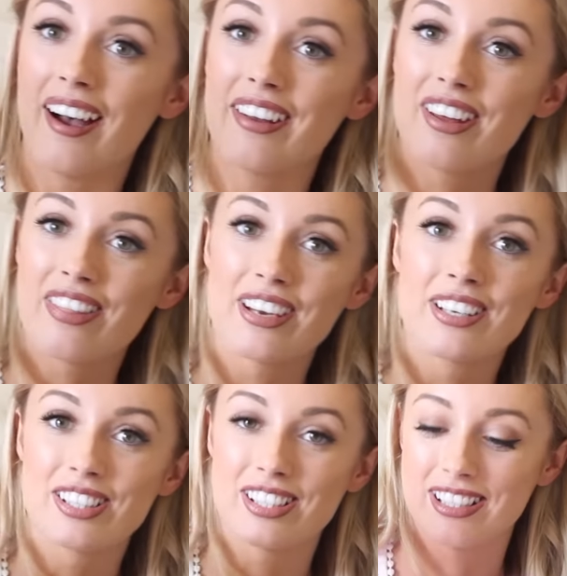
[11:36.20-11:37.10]
Another
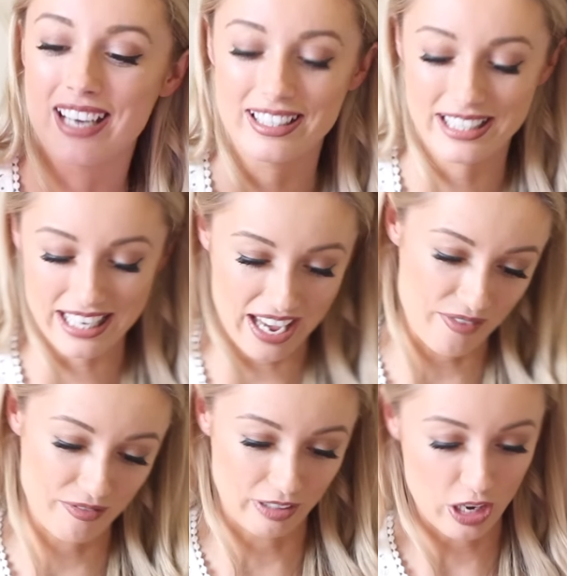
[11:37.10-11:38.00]
snazzy
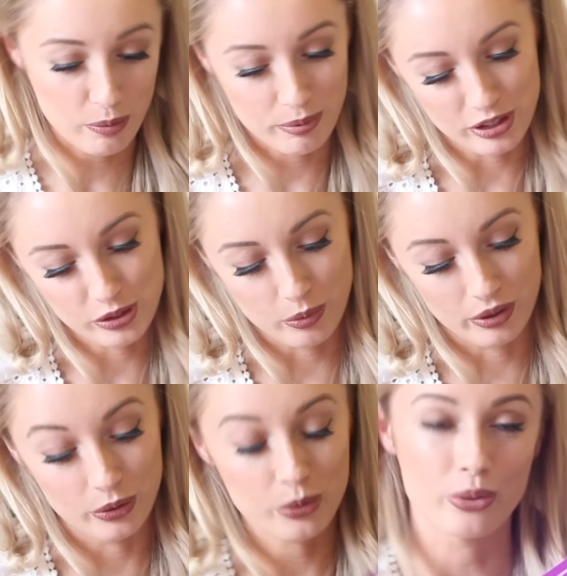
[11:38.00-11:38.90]
envelope. This
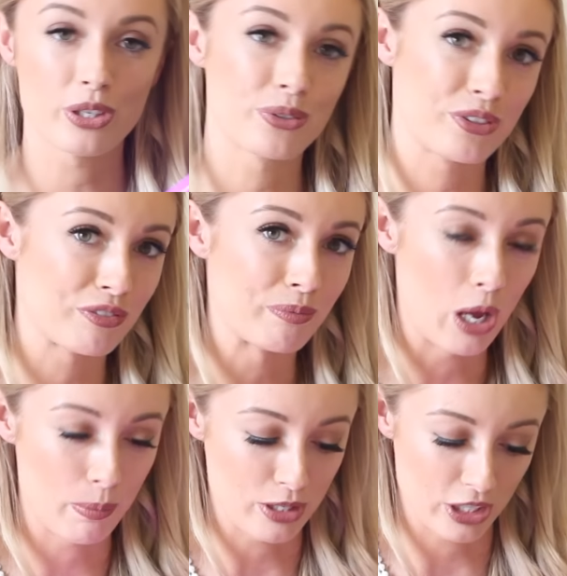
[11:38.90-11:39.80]
one, ooh, this one's from
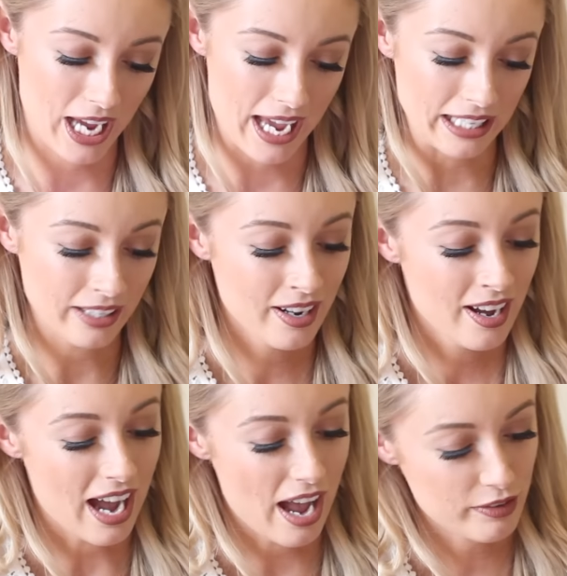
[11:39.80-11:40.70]
Urban Decay.
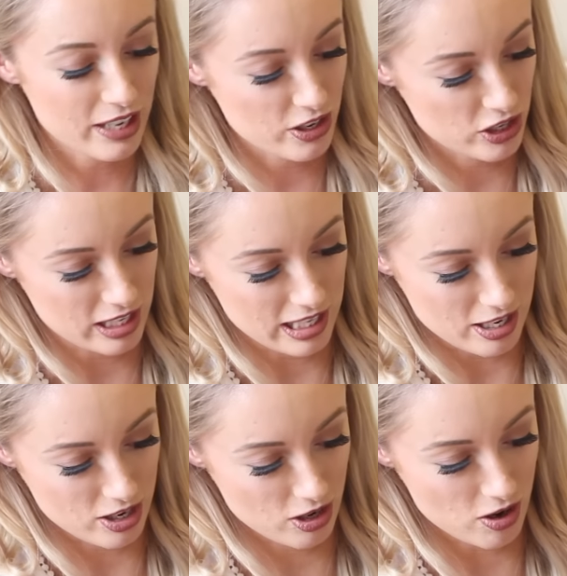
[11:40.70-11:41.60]
I haven't
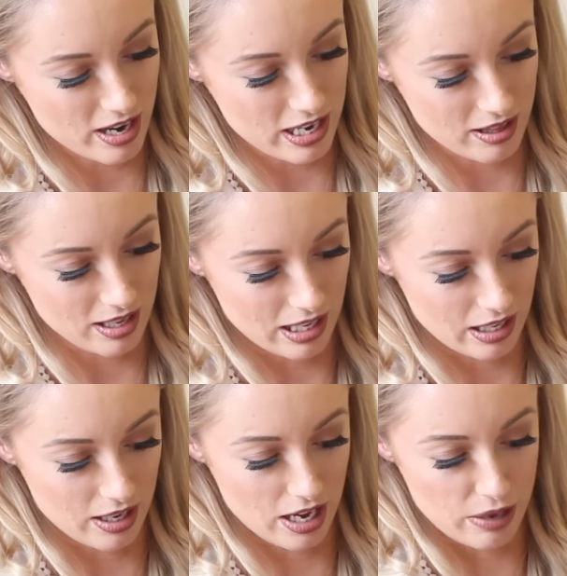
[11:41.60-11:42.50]
actually got anything
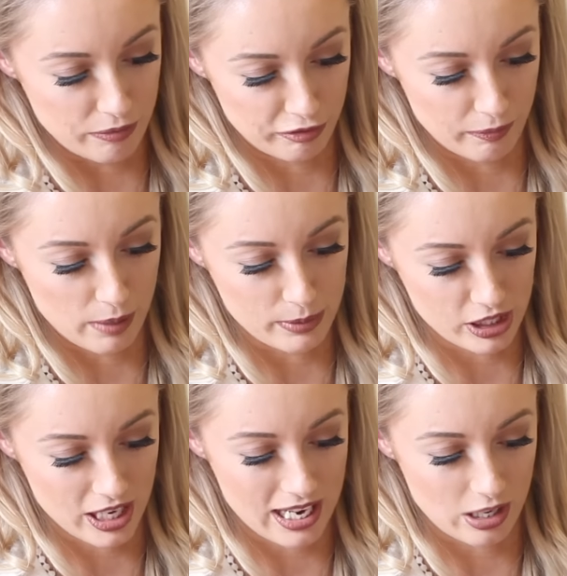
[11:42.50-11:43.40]
from Urban
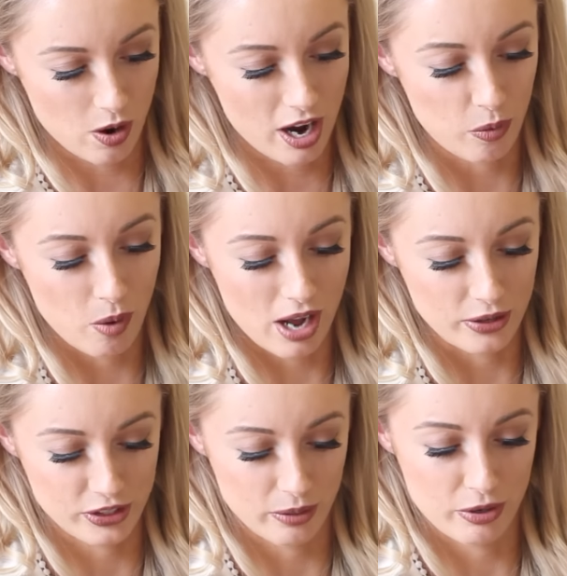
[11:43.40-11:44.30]
Decay in quite a while,
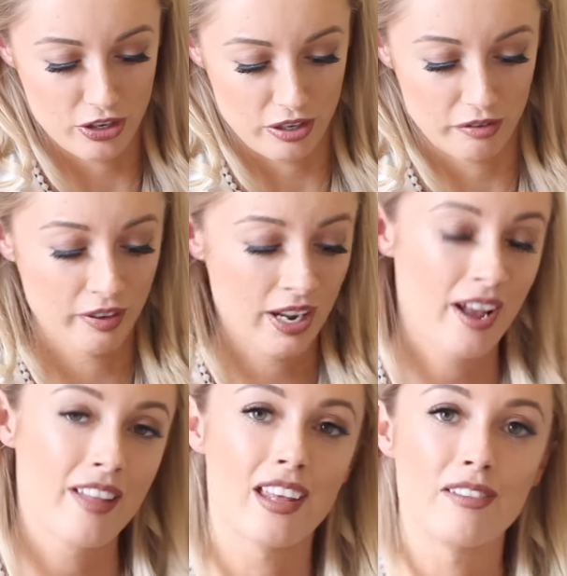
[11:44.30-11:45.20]
so I wonder
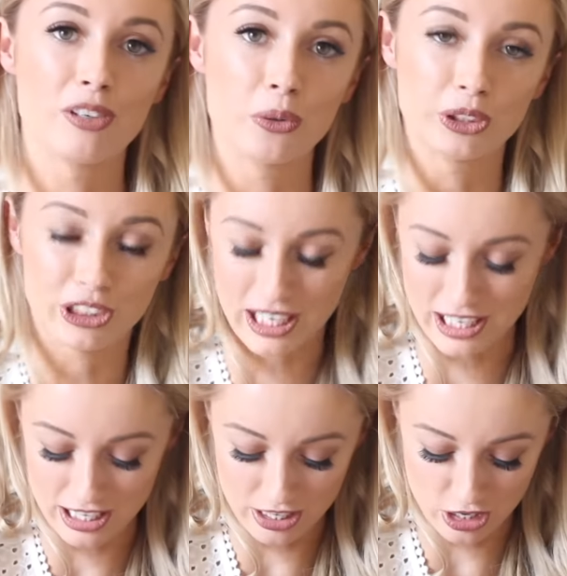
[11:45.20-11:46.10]
if they've launched any
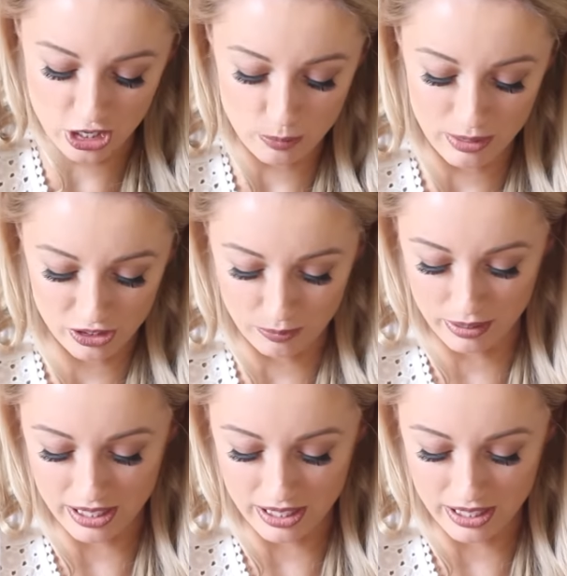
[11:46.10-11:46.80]
new bits and